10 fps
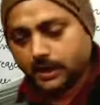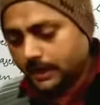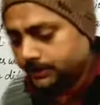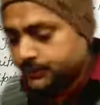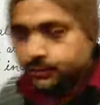
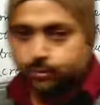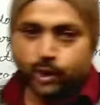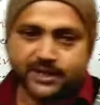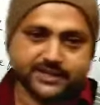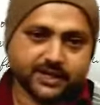If two
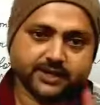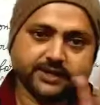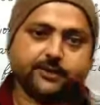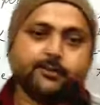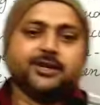boys are
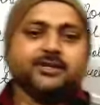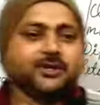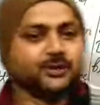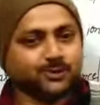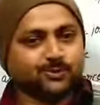there, what?
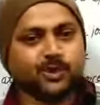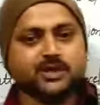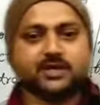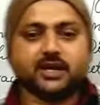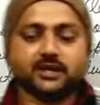Two
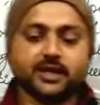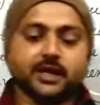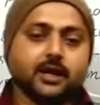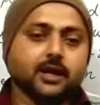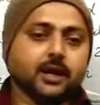boys are there.